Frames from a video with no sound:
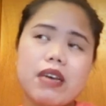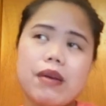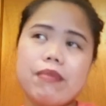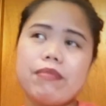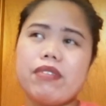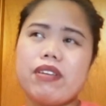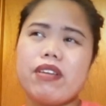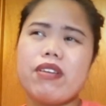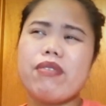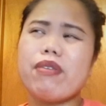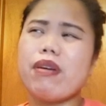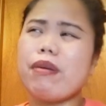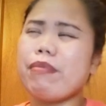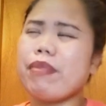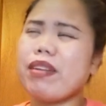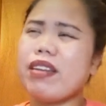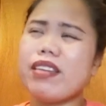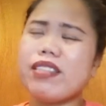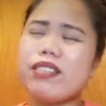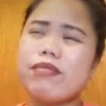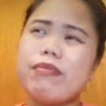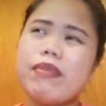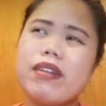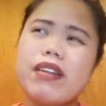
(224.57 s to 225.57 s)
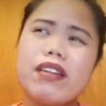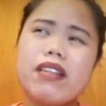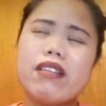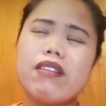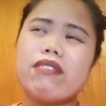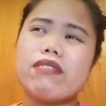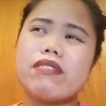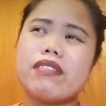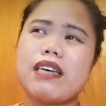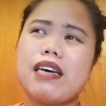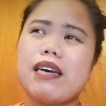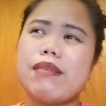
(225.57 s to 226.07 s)
I mean, it's been a
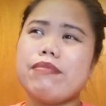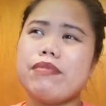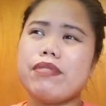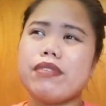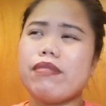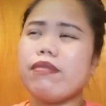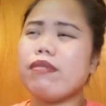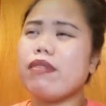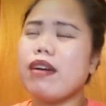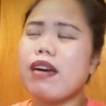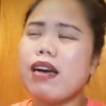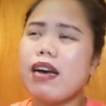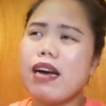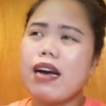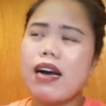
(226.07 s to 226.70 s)
long time, so